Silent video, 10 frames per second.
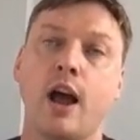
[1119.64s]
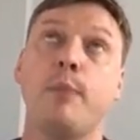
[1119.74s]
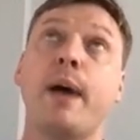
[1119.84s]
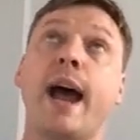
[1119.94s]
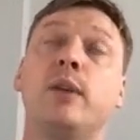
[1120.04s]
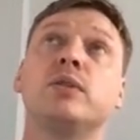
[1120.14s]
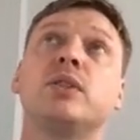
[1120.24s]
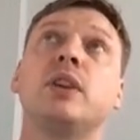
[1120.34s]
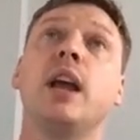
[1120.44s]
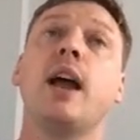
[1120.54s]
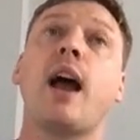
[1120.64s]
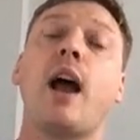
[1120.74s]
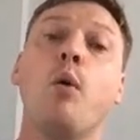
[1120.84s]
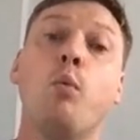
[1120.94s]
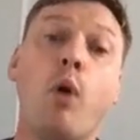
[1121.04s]
about
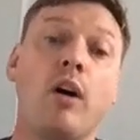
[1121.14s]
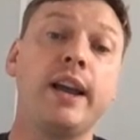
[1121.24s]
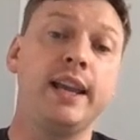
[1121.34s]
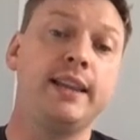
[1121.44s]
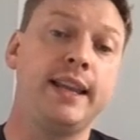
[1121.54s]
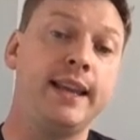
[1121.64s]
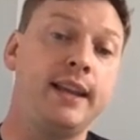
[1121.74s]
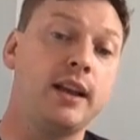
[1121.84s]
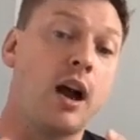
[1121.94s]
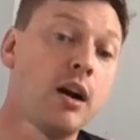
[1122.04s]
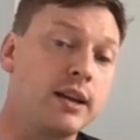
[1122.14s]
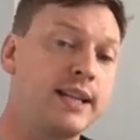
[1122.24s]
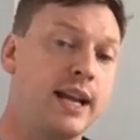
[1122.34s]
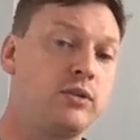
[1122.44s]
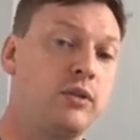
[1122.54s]
why the
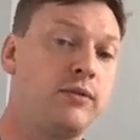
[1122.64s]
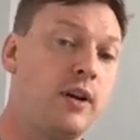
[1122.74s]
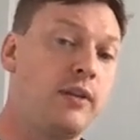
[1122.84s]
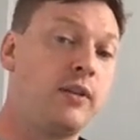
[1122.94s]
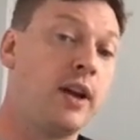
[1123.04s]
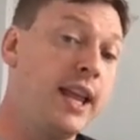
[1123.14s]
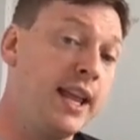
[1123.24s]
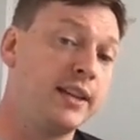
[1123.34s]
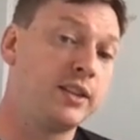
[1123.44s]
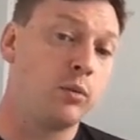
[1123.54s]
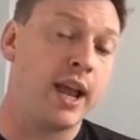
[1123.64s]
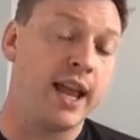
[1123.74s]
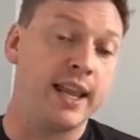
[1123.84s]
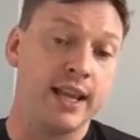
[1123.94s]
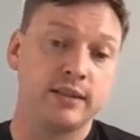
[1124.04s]
architecture of Firefly is the way
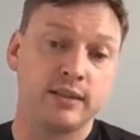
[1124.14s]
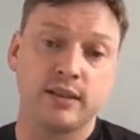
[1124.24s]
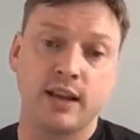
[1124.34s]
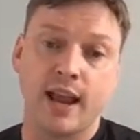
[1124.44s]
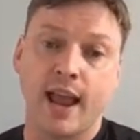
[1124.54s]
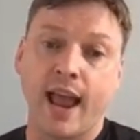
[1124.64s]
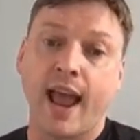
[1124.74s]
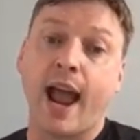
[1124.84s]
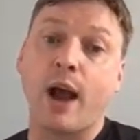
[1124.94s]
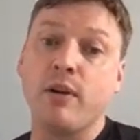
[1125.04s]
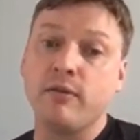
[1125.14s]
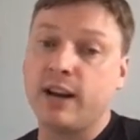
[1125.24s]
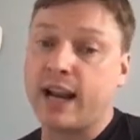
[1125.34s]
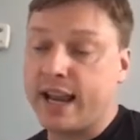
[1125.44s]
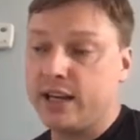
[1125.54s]
it is, how it
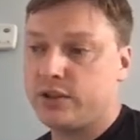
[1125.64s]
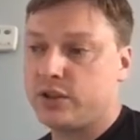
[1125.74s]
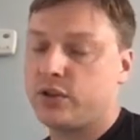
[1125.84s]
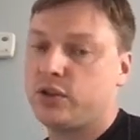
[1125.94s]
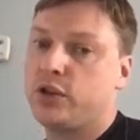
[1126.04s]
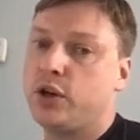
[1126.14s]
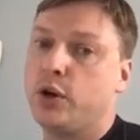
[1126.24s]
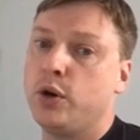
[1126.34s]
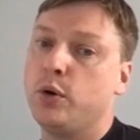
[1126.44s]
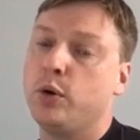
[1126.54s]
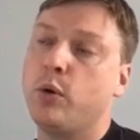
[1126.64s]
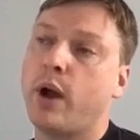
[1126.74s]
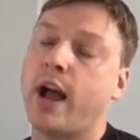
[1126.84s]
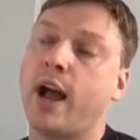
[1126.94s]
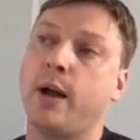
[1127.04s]
relates
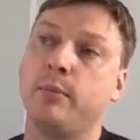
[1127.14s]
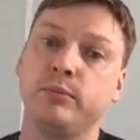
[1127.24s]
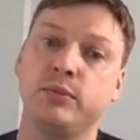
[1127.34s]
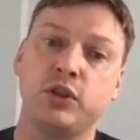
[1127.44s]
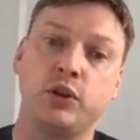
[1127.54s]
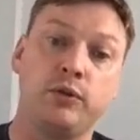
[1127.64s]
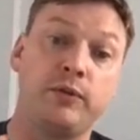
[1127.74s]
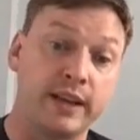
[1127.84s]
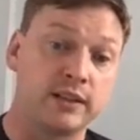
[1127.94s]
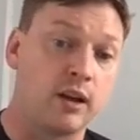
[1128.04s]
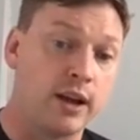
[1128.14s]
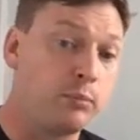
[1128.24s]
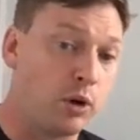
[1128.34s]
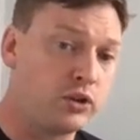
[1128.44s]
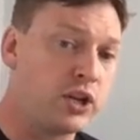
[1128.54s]
to things
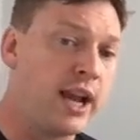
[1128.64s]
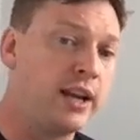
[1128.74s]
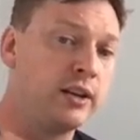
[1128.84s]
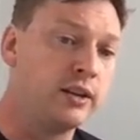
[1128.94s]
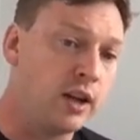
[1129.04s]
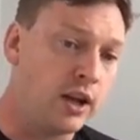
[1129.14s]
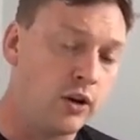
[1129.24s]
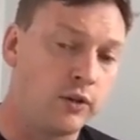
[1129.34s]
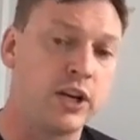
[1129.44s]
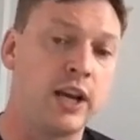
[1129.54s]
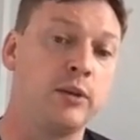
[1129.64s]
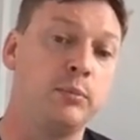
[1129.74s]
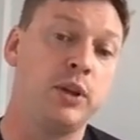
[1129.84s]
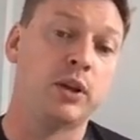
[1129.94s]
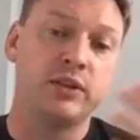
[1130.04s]
like blockchain and off-chain
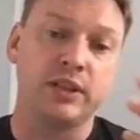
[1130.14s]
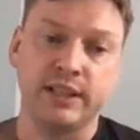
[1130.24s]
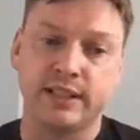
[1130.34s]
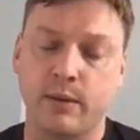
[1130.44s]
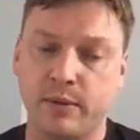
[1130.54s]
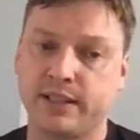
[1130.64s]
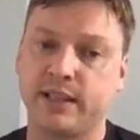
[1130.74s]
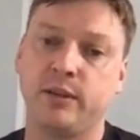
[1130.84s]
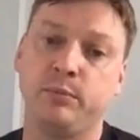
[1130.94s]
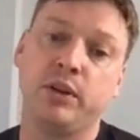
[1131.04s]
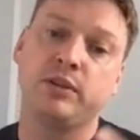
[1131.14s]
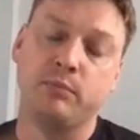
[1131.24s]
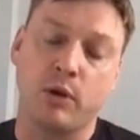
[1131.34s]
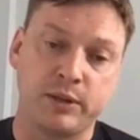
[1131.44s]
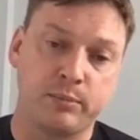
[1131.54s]
compute and deterministic compute
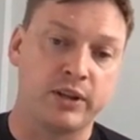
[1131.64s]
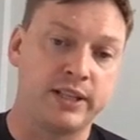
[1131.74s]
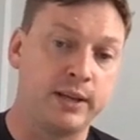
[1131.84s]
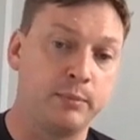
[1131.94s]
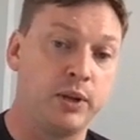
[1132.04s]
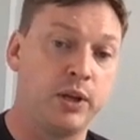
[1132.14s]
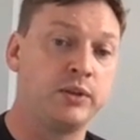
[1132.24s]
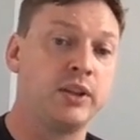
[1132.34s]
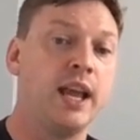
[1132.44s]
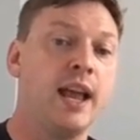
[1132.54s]
and multi-party compute.